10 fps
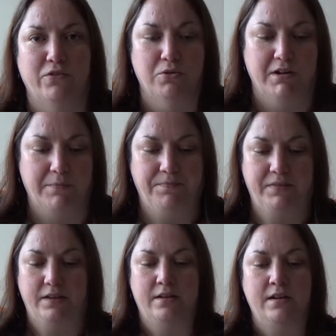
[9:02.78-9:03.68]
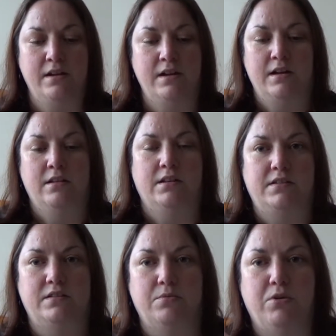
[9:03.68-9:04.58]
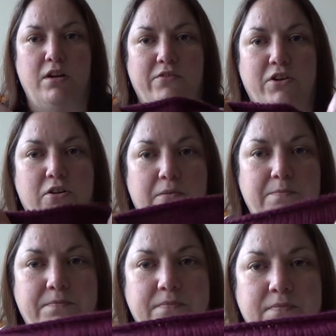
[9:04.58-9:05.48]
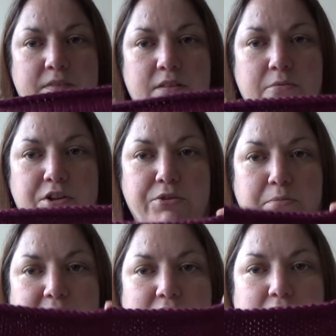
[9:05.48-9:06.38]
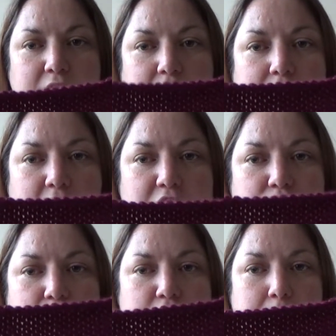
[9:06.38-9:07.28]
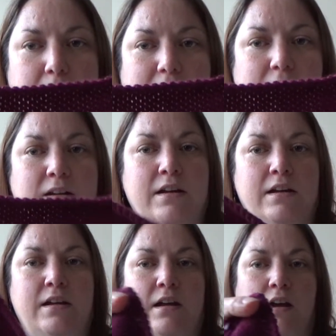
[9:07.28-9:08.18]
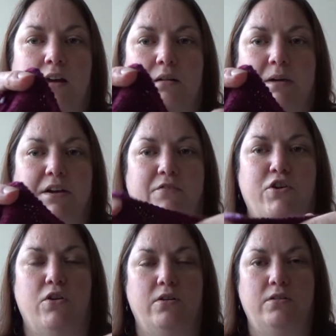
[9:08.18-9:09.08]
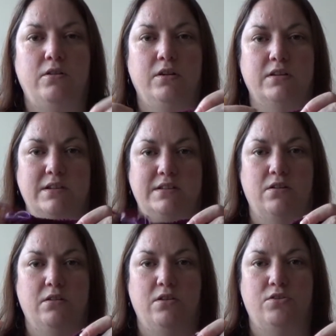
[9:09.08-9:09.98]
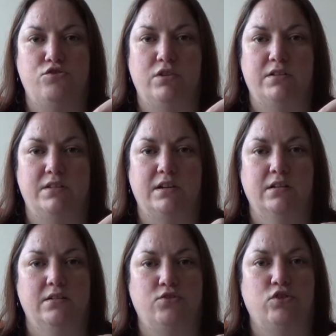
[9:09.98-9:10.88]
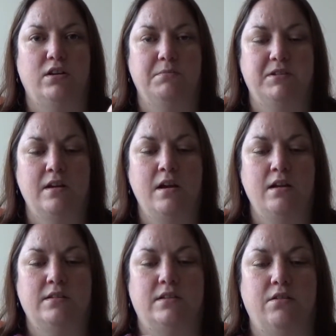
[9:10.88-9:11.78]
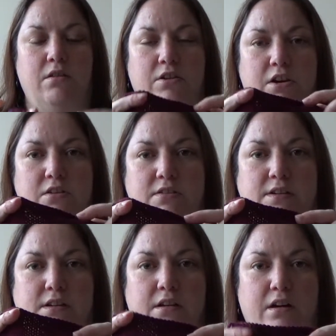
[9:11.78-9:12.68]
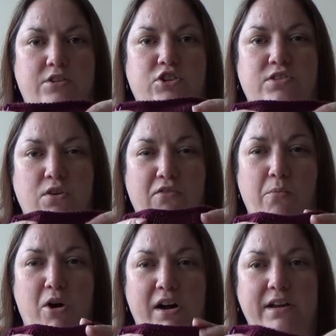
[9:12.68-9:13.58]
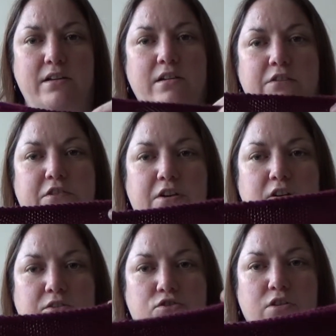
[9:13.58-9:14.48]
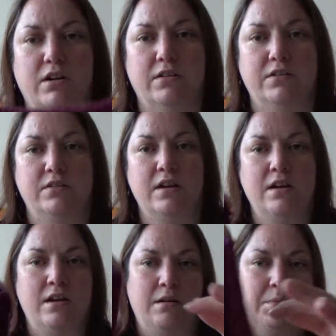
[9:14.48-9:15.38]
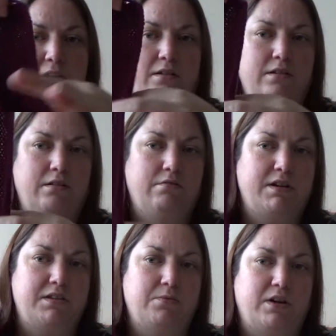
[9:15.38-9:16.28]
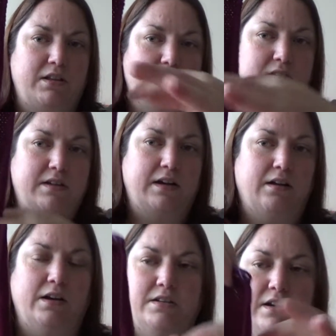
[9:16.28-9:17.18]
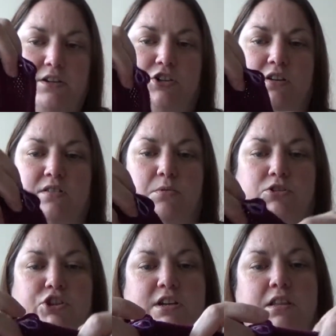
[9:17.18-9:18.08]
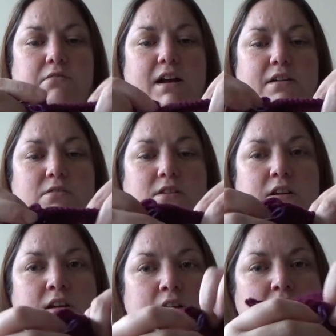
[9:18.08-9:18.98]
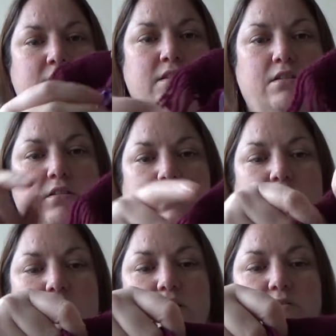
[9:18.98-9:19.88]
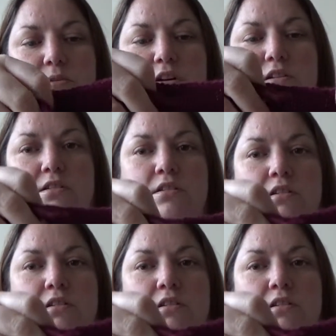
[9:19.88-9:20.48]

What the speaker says: for it. This is the wool I've got, which will be for the Ritual jumper, and I've got, because it's got contrasting stripes, so I'm going to use a just off-white for the contrast. But reason why this is dangly is I actually swatched it in the round, so these were